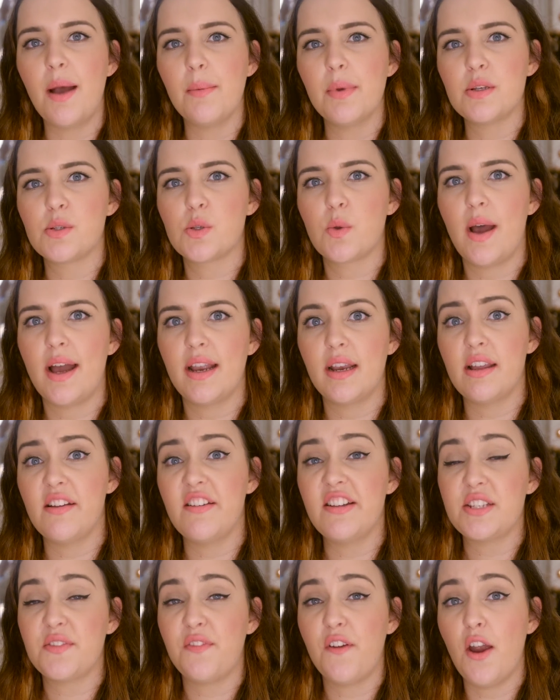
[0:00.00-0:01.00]

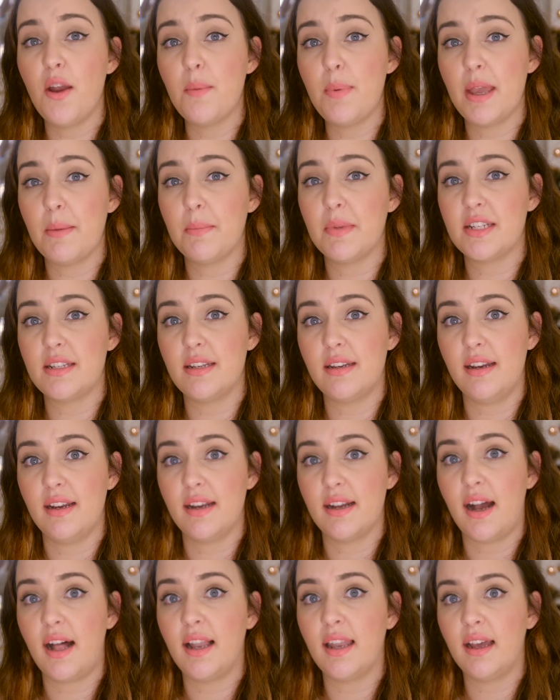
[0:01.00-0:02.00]
It's very pigmented in
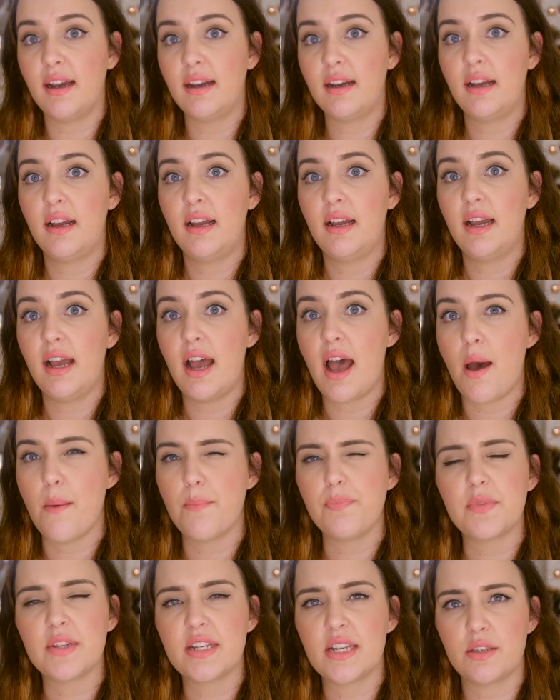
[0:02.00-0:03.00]
colour.
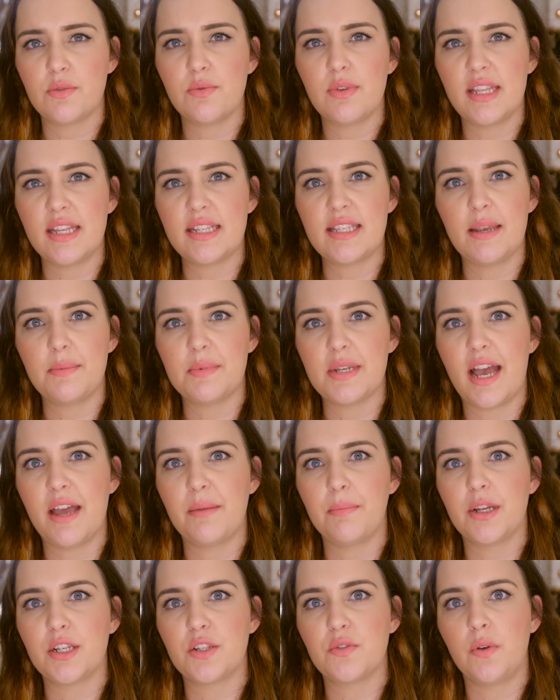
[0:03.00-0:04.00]
Doesn't really seem to
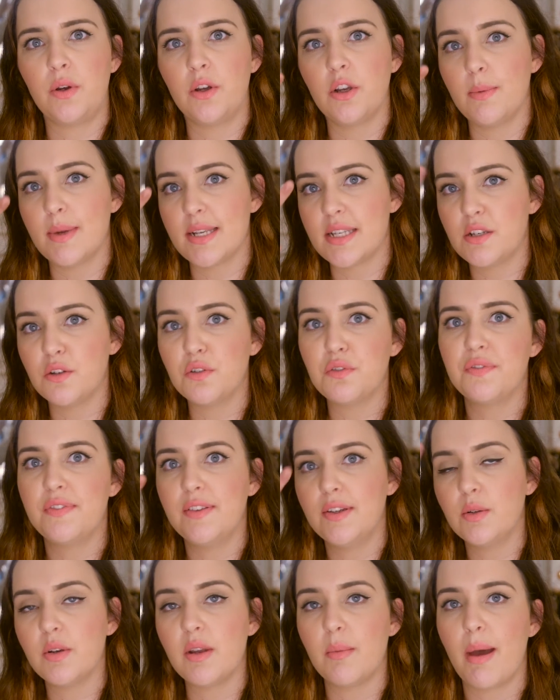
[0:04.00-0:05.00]
add much volume. I still
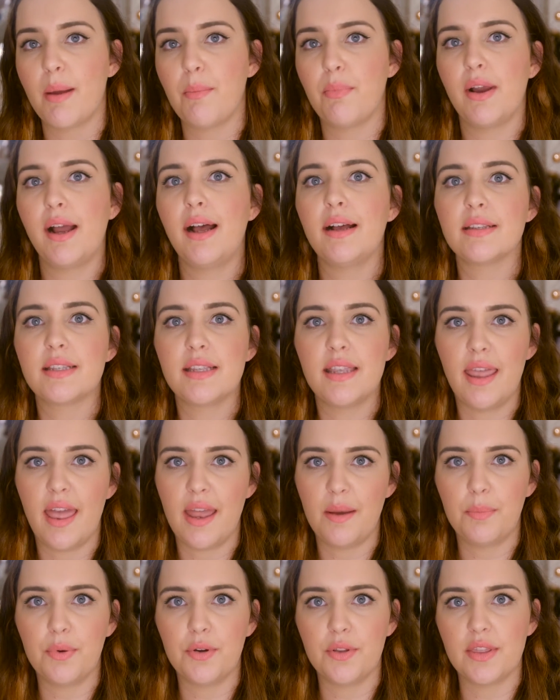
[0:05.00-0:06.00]
filled in my brows,
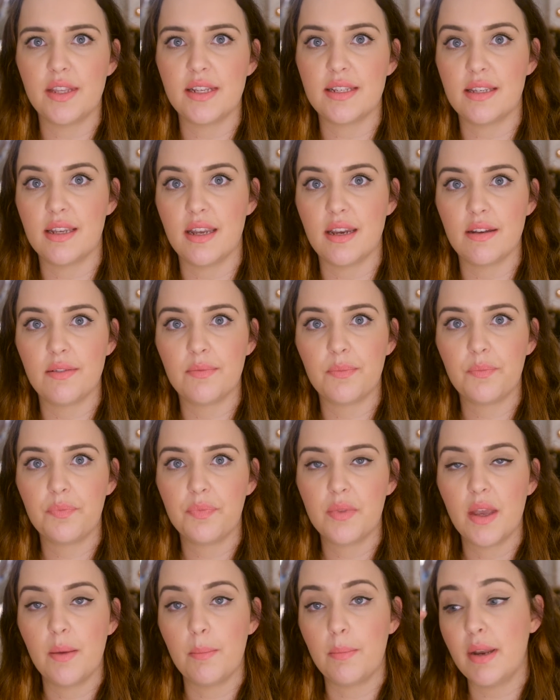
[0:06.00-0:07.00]
then put this in.
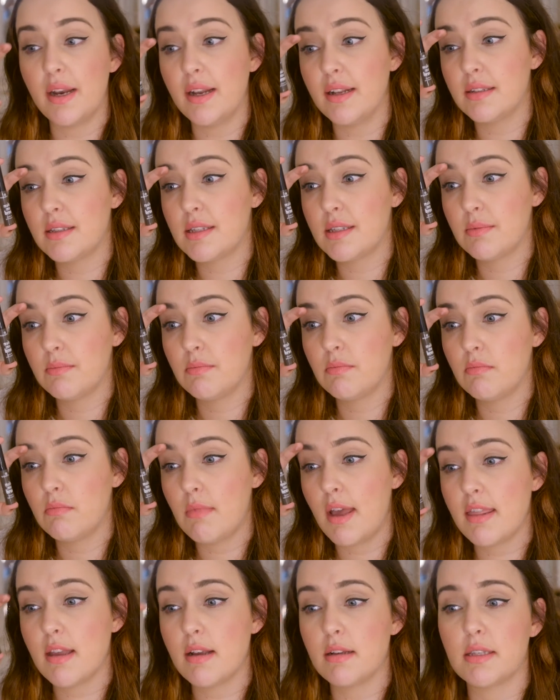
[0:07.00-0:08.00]
But it's,
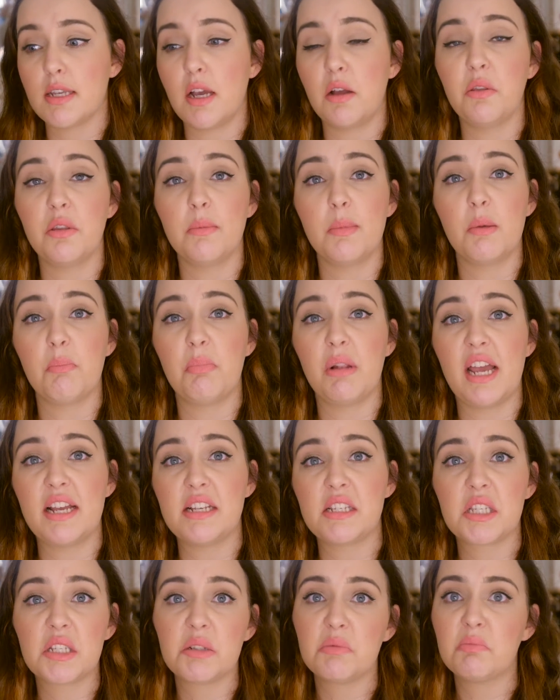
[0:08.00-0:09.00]
I I think it's held them in
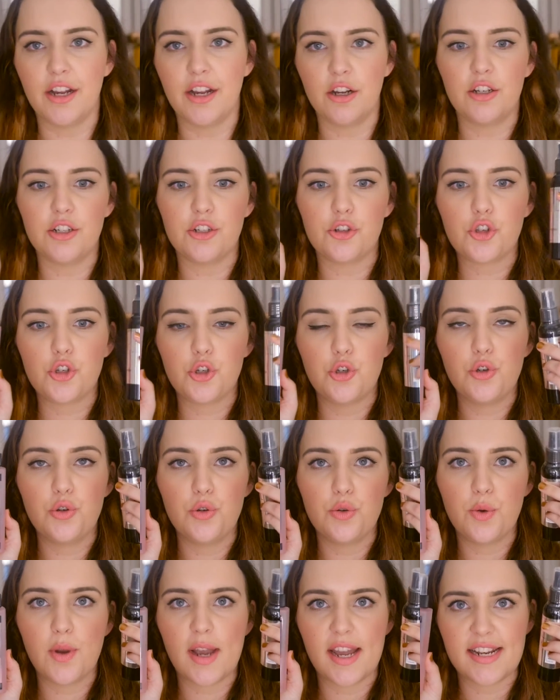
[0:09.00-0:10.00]
place. got
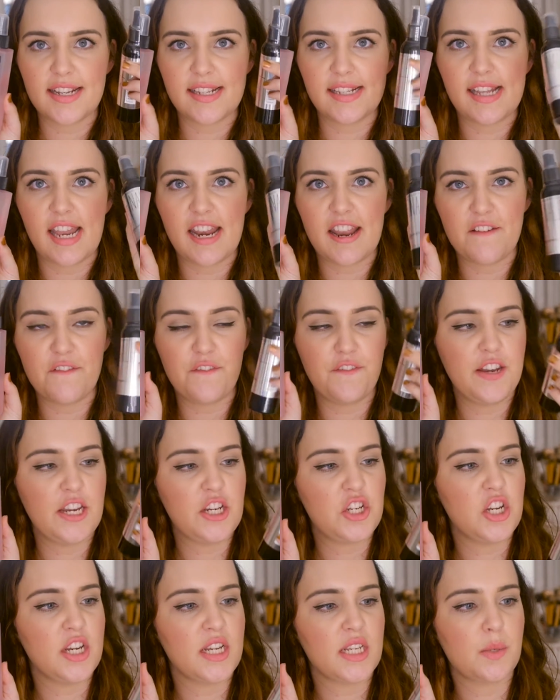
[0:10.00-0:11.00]
two kind of setting
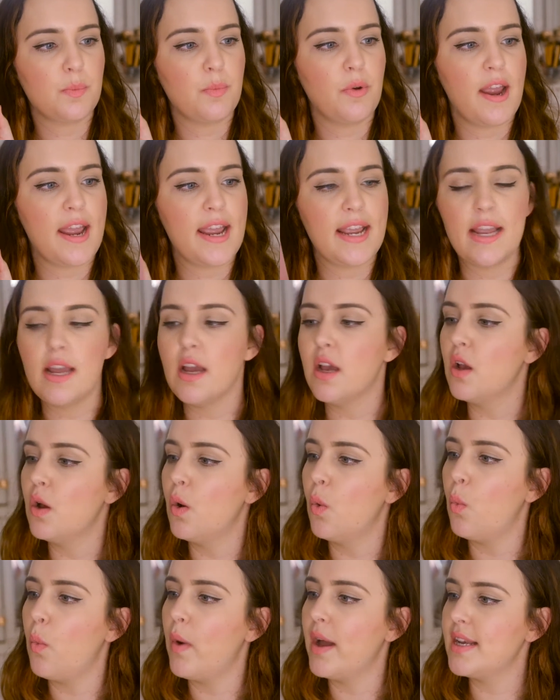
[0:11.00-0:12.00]
finishing spray.
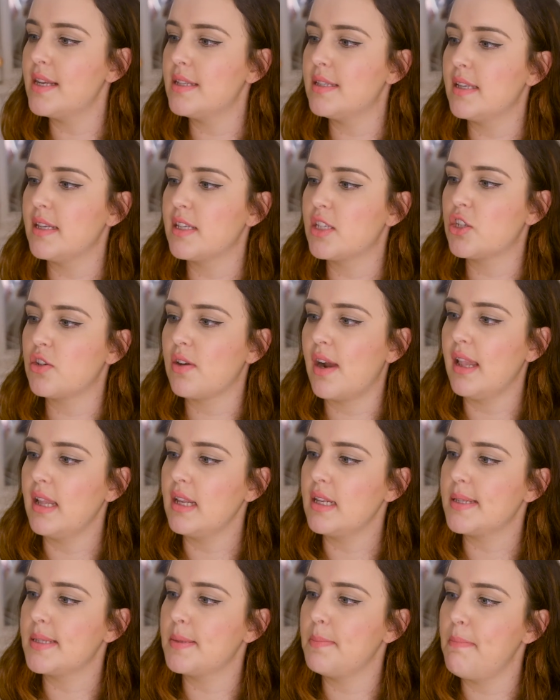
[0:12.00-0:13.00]
One is the
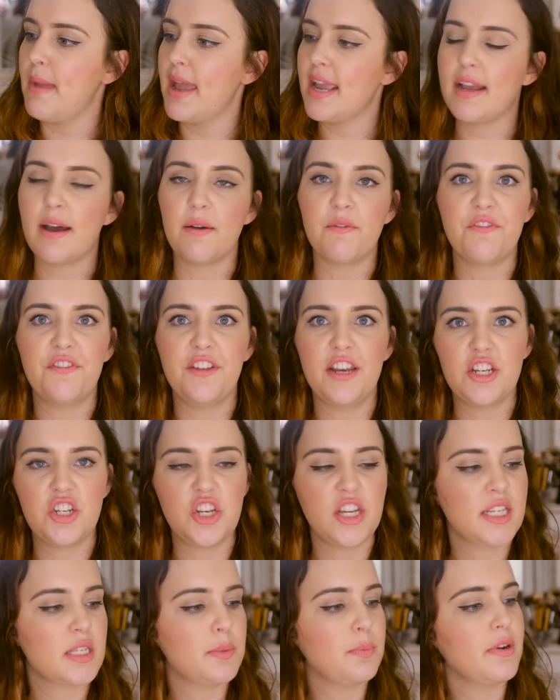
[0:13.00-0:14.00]
Astralis Makeup
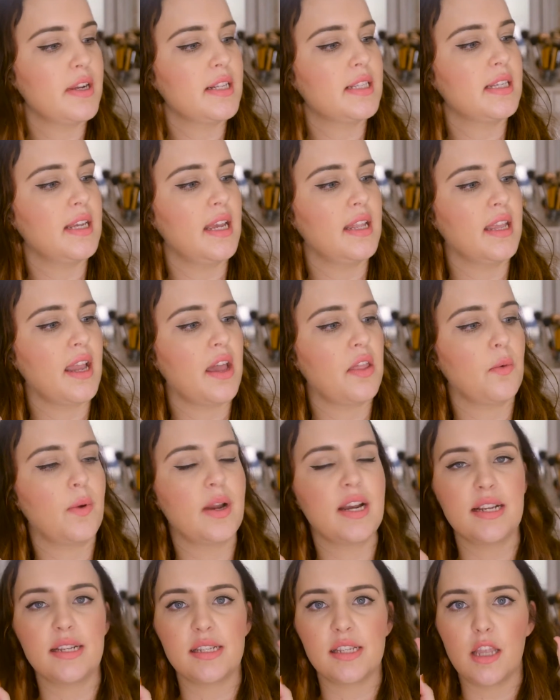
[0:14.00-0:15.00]
Finishing Spritz and the other
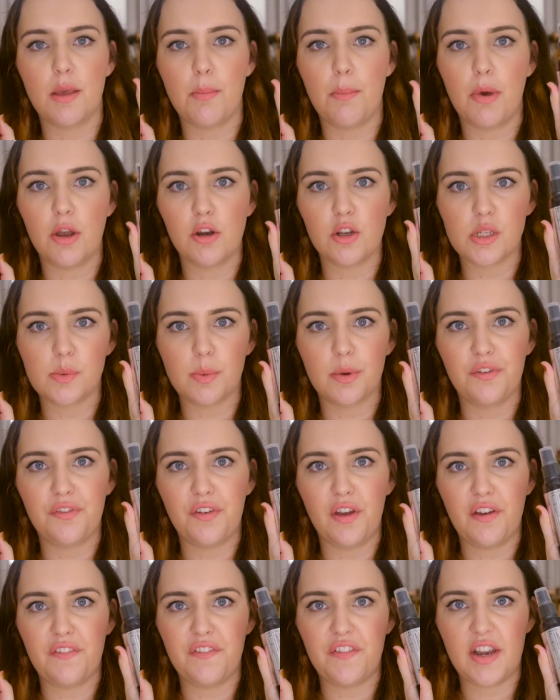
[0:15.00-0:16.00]
one is the Models
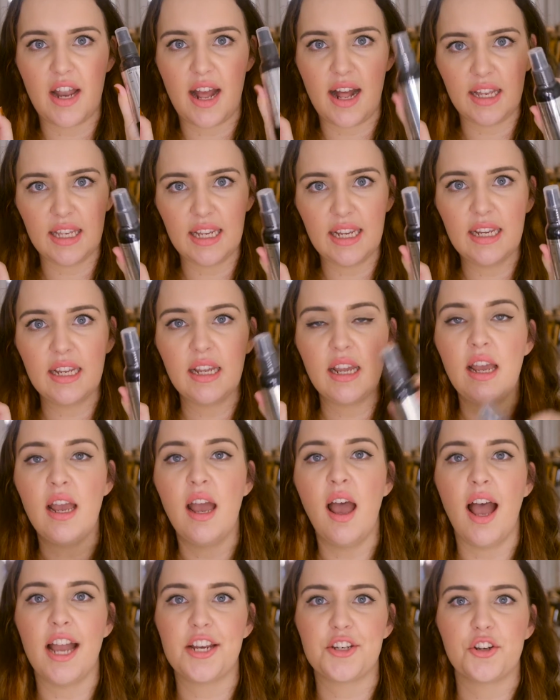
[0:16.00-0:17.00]
Prefer Finale.
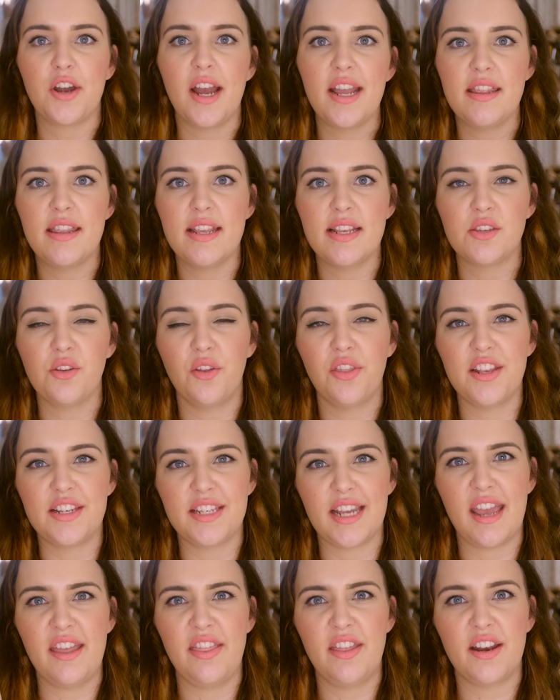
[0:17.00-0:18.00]
I tried this on the
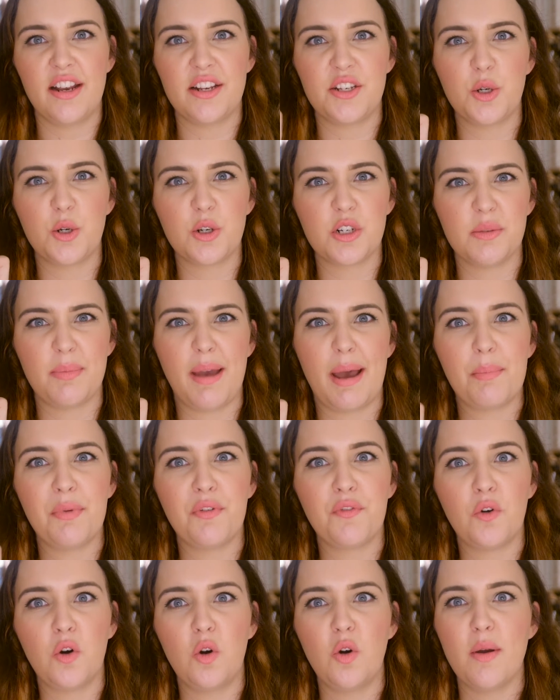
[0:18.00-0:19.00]
day that I talked about
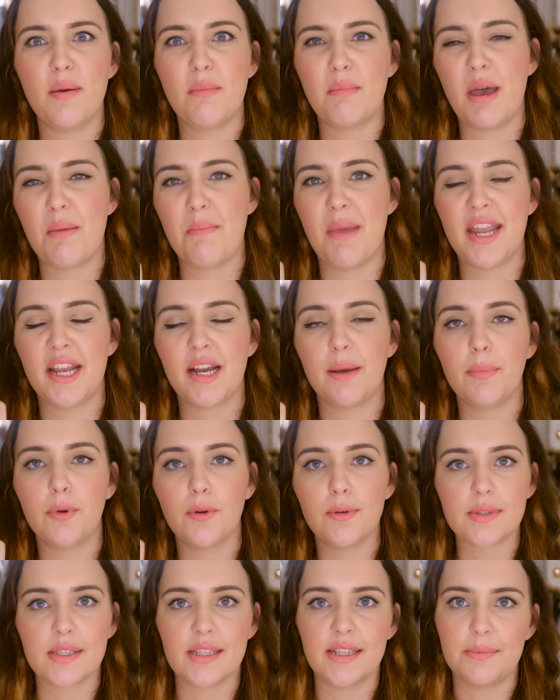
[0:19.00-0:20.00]
before when my makeup
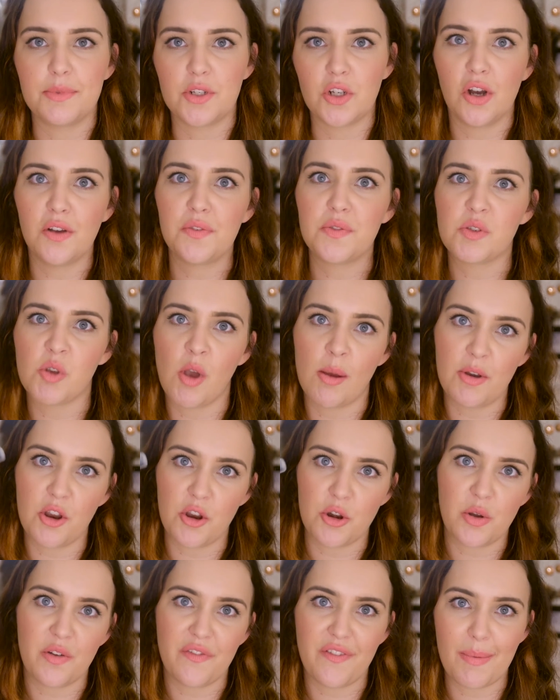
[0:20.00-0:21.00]
all slipped off, so I
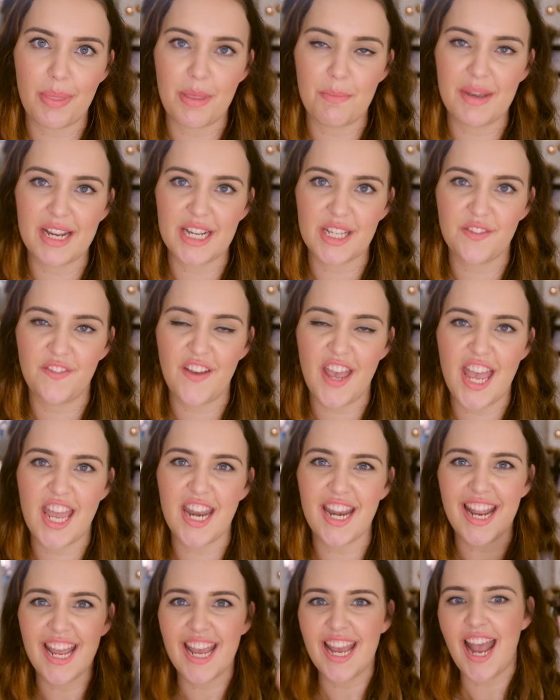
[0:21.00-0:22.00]
don't know if I'm the biggest fan.